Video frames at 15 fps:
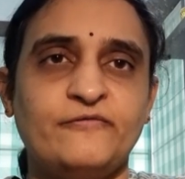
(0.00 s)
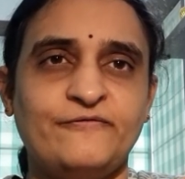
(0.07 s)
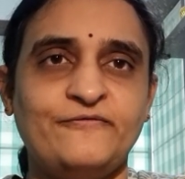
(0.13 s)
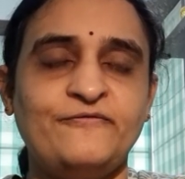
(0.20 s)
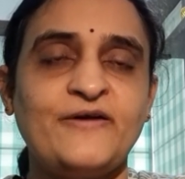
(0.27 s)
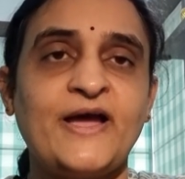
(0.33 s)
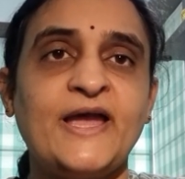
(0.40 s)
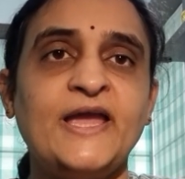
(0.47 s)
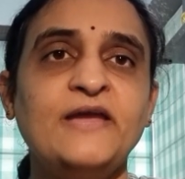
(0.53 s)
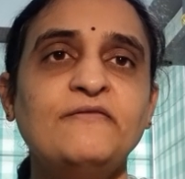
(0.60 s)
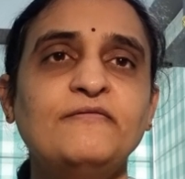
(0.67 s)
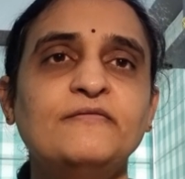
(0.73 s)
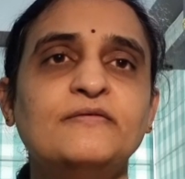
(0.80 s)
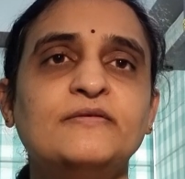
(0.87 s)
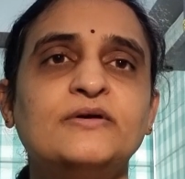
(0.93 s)
5.
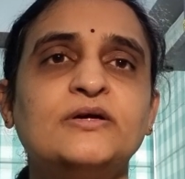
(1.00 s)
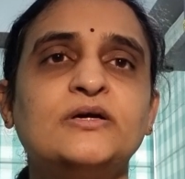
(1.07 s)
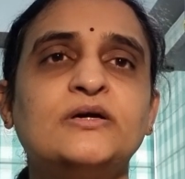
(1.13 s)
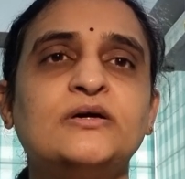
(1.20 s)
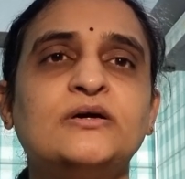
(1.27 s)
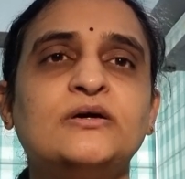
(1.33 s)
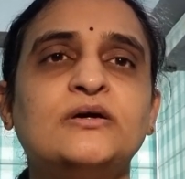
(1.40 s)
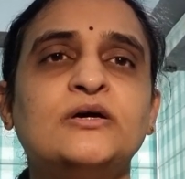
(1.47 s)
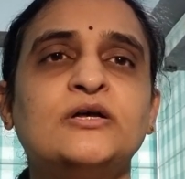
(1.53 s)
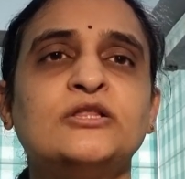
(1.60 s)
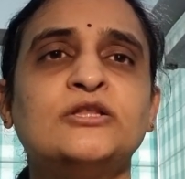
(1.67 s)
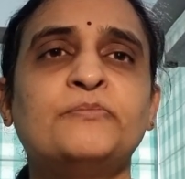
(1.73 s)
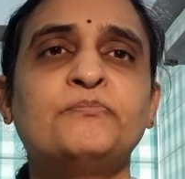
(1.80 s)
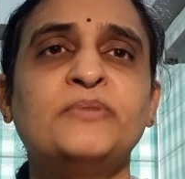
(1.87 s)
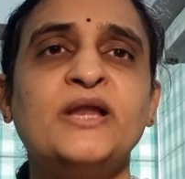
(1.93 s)

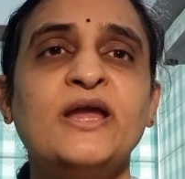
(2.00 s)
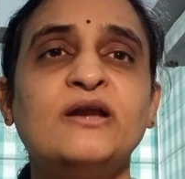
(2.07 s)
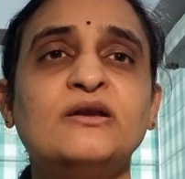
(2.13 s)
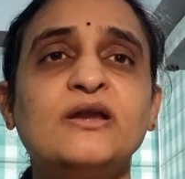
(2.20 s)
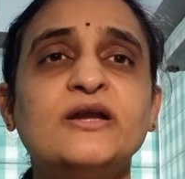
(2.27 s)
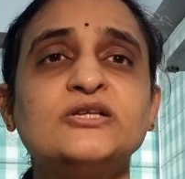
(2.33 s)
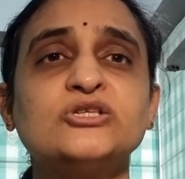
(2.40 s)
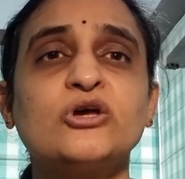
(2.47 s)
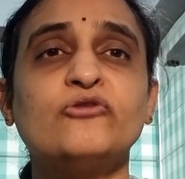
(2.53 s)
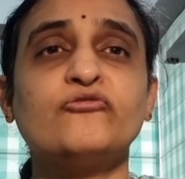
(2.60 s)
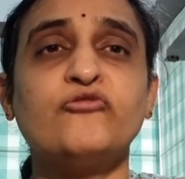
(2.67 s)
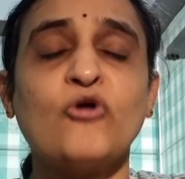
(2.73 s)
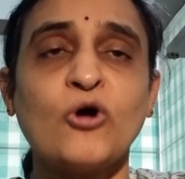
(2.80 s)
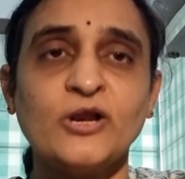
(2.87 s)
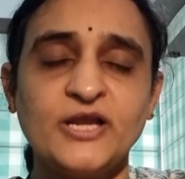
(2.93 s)
The platelets are
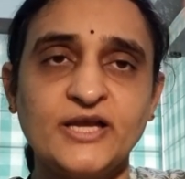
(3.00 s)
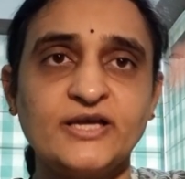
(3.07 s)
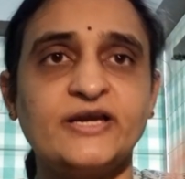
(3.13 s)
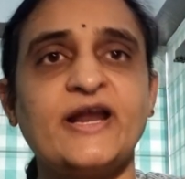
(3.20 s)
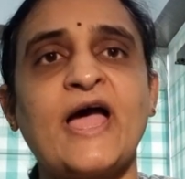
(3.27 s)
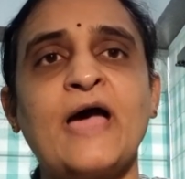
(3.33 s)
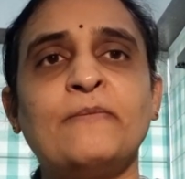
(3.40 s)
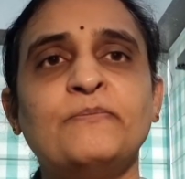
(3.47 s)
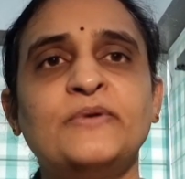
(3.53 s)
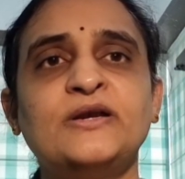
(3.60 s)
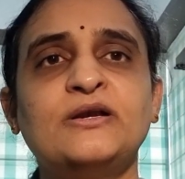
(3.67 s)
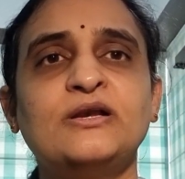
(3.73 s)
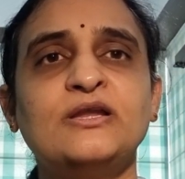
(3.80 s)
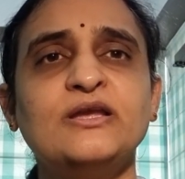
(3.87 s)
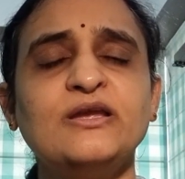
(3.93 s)
falling
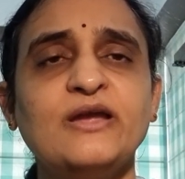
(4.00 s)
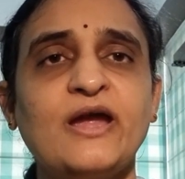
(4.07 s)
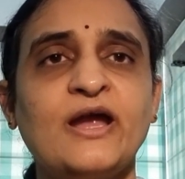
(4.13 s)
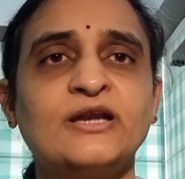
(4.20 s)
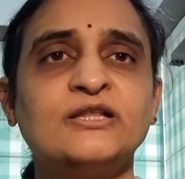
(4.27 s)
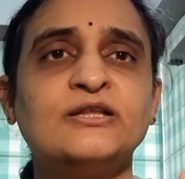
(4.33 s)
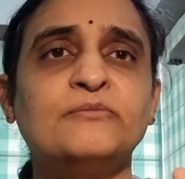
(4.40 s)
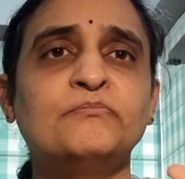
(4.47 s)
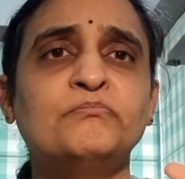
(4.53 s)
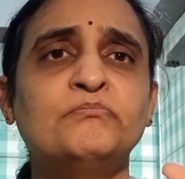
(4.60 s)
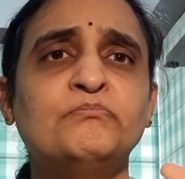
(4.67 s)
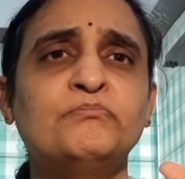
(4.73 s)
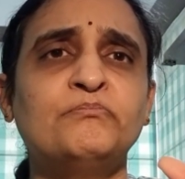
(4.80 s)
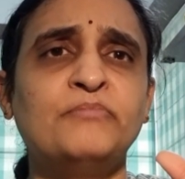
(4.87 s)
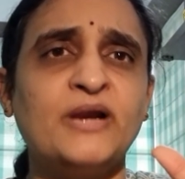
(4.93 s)
rapidly and the
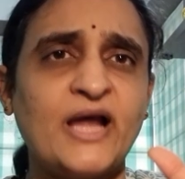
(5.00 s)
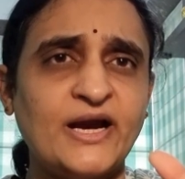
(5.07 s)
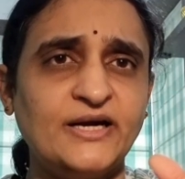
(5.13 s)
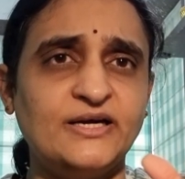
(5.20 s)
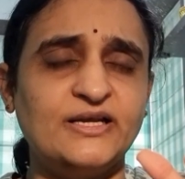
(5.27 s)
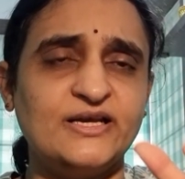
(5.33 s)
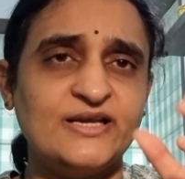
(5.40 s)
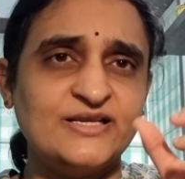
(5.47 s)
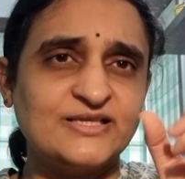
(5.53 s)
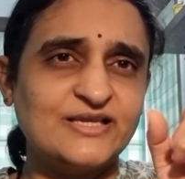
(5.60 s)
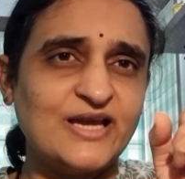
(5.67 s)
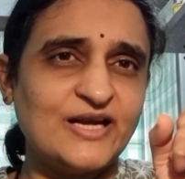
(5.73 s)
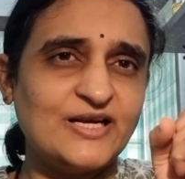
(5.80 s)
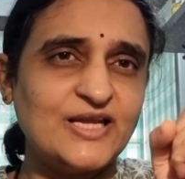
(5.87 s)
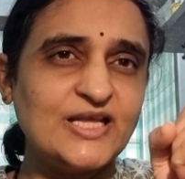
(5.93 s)
blood is
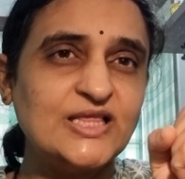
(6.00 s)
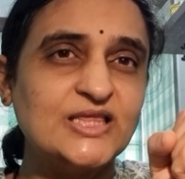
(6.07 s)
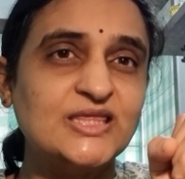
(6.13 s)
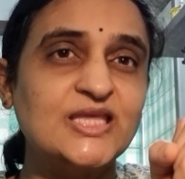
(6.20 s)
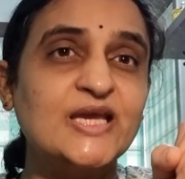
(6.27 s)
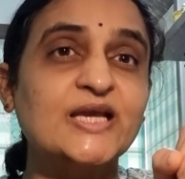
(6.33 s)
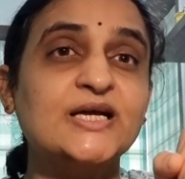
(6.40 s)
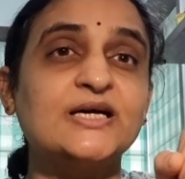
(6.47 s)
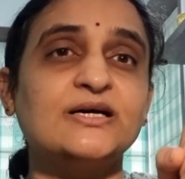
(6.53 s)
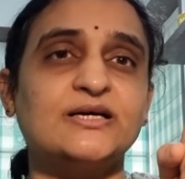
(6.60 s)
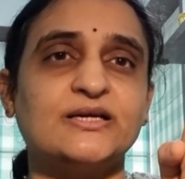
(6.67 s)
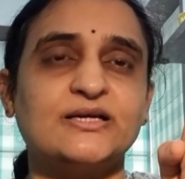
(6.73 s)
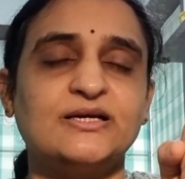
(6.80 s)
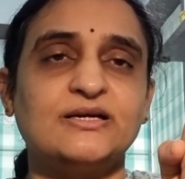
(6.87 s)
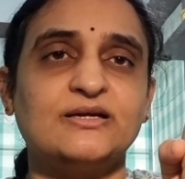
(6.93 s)
getting thicker
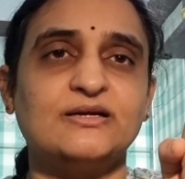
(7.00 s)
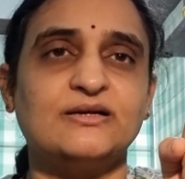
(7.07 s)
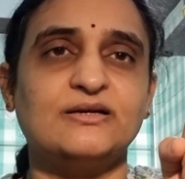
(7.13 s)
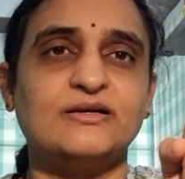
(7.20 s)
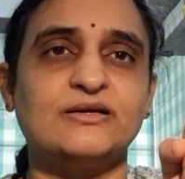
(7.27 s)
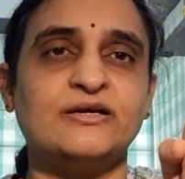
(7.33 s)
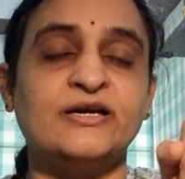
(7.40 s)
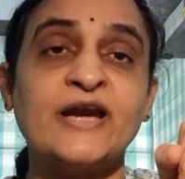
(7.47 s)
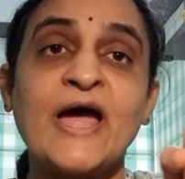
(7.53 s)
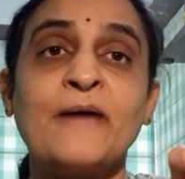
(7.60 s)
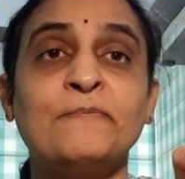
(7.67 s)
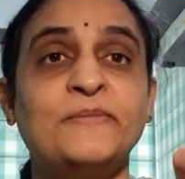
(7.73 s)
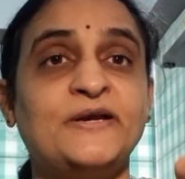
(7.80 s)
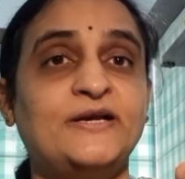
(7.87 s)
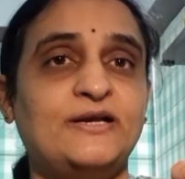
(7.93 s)

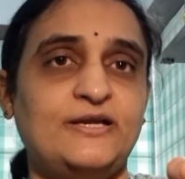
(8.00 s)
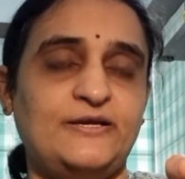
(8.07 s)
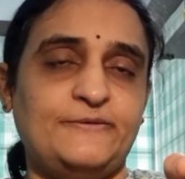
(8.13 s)
rapidly.